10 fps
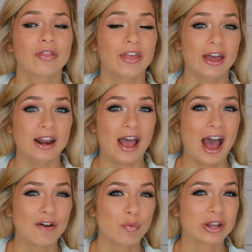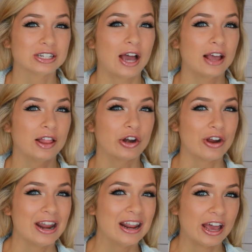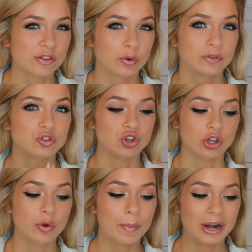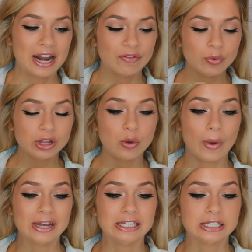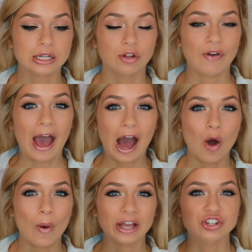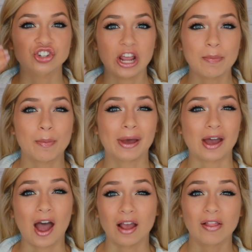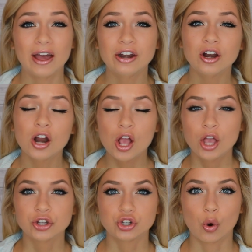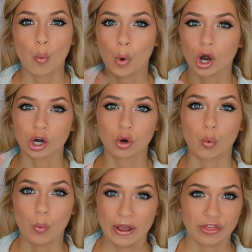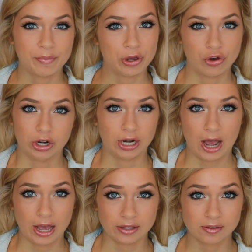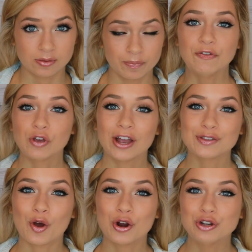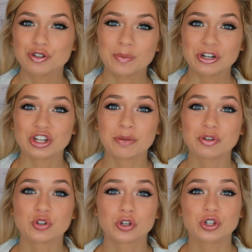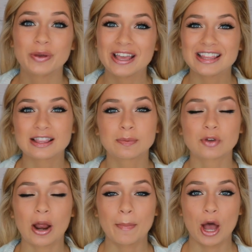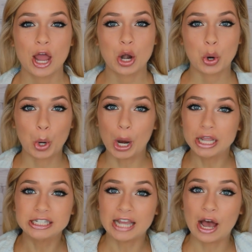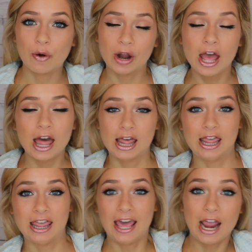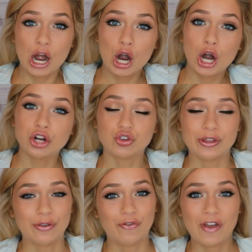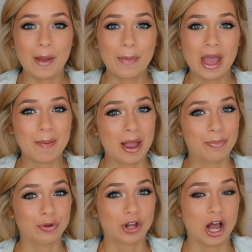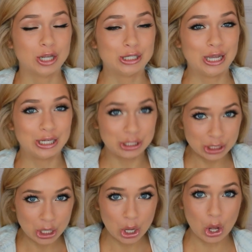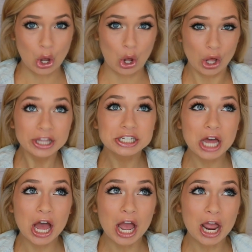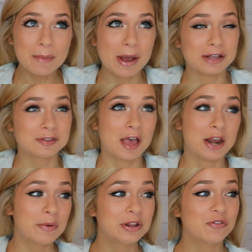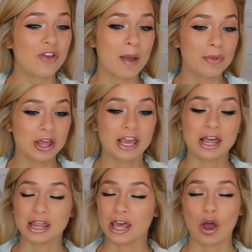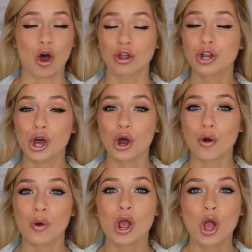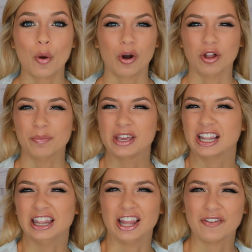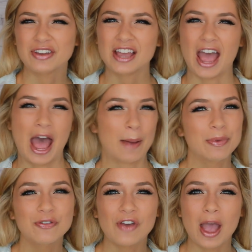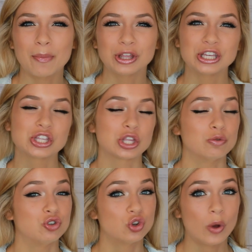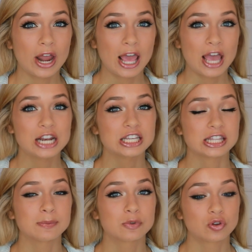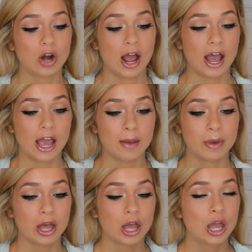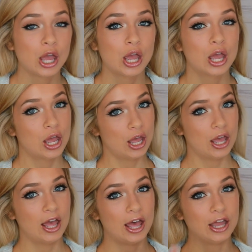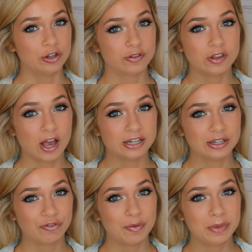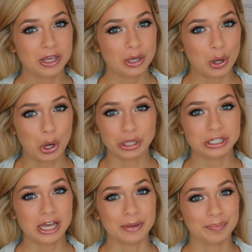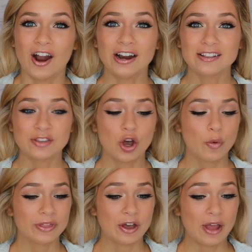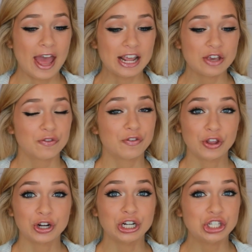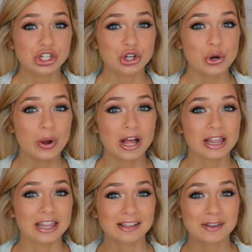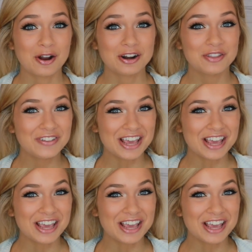that have winged eyeliner in it, I sort of show you it, but I never really went in detail of how I shape my eyeliner to work with my hooded eyes. If you guys are new to my channel, be sure to hit that subscribe button right down there. Join the fam bam. I upload content all the time. Ask anyone in the family. They all know. We're all a big, loving, happy family. So join it, subscribe, and you'll see content from me all the time. All right, so without any further ado, let's get on to the